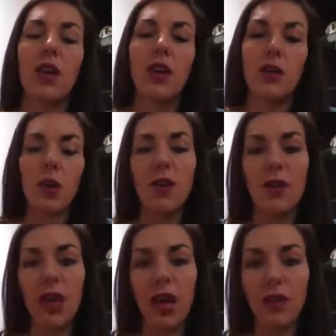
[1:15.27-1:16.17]
We even
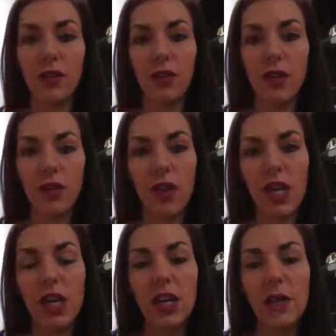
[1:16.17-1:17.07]
have a
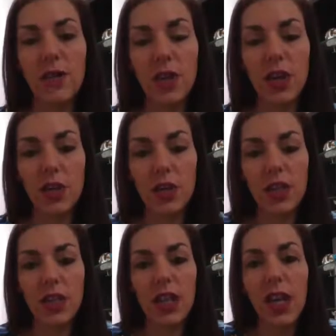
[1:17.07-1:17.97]
survey that you can
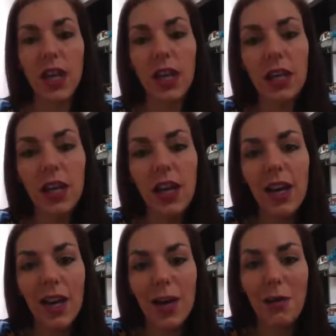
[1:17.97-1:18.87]
take
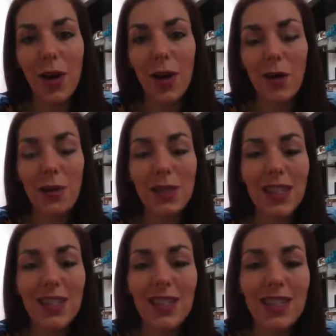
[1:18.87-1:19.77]
um, on our website
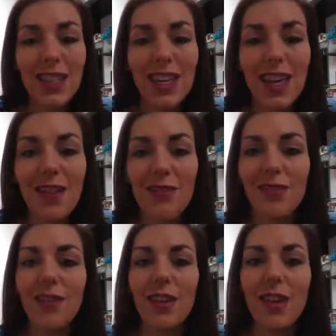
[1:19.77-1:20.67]
to see if
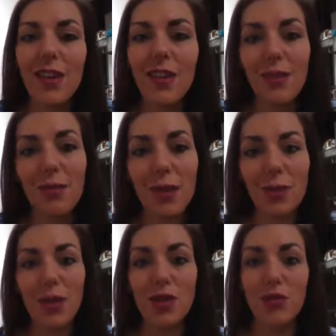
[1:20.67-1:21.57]
maybe
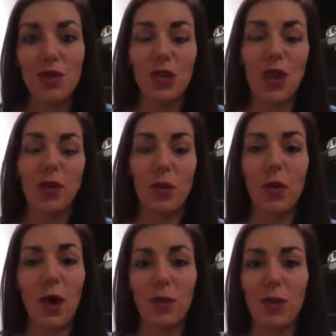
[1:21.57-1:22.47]
you do have a
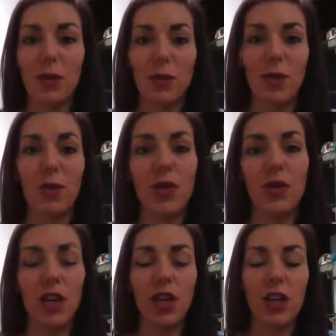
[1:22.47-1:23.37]
problem. Maybe you're wondering
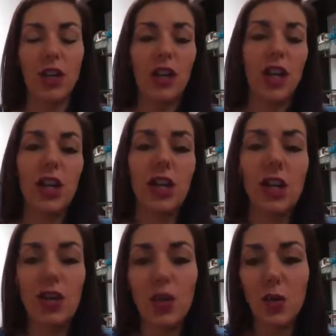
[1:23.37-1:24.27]
and,
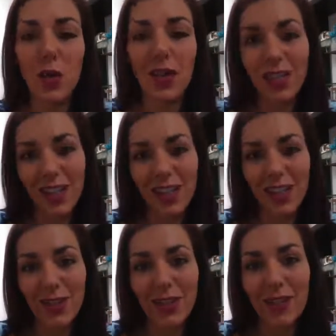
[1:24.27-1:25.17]
and you want to take that
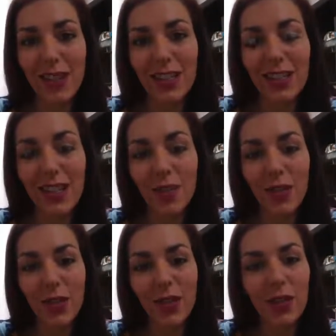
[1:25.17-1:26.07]
survey and see if you do.